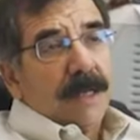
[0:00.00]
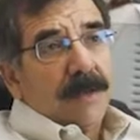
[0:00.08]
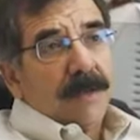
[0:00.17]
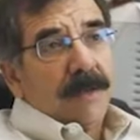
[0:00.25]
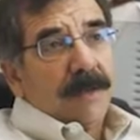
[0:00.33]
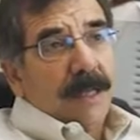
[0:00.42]

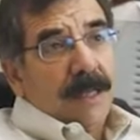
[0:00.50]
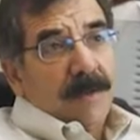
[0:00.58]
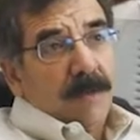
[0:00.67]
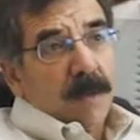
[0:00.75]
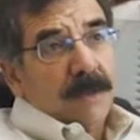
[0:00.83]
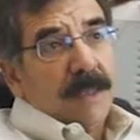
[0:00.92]

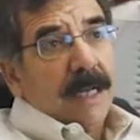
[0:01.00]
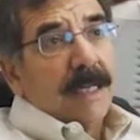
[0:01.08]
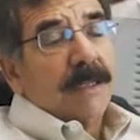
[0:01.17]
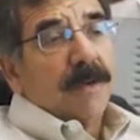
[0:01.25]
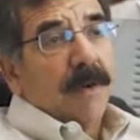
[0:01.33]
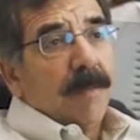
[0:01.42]
couldn't, once the
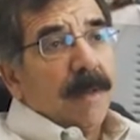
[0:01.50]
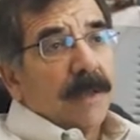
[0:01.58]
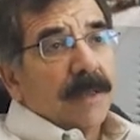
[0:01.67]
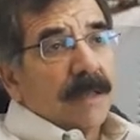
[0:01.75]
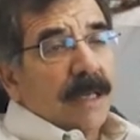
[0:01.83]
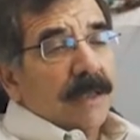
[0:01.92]
ice had all
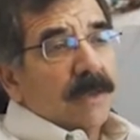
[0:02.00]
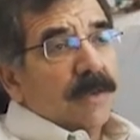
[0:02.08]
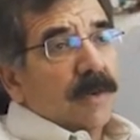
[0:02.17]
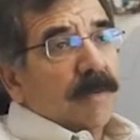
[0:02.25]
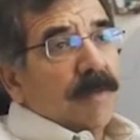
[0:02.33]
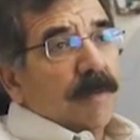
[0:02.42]
melted, they had
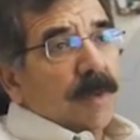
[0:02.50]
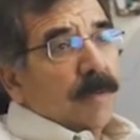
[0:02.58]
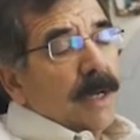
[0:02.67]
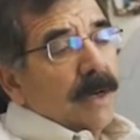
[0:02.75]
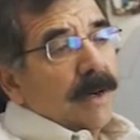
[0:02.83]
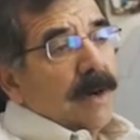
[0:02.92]
stored from the
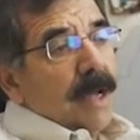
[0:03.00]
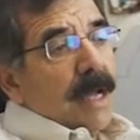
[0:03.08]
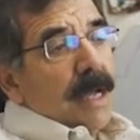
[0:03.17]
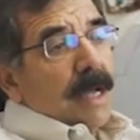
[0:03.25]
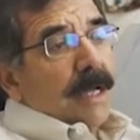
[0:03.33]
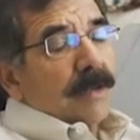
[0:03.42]
winter.
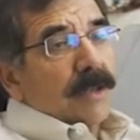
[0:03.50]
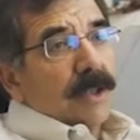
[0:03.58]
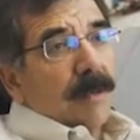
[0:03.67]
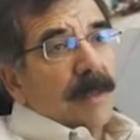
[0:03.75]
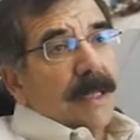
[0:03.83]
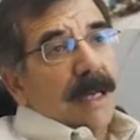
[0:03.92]
In the
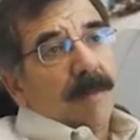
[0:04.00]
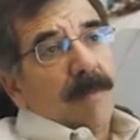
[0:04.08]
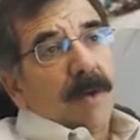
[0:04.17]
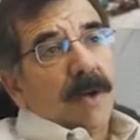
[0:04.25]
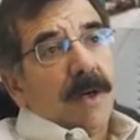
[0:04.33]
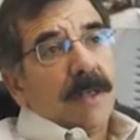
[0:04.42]
summer, they get up
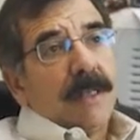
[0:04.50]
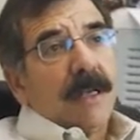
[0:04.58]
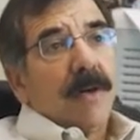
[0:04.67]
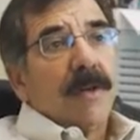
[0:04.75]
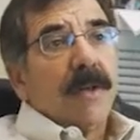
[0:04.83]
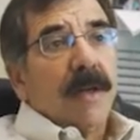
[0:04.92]
really early and they
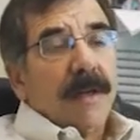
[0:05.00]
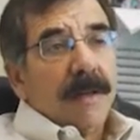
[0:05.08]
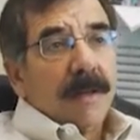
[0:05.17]
go to the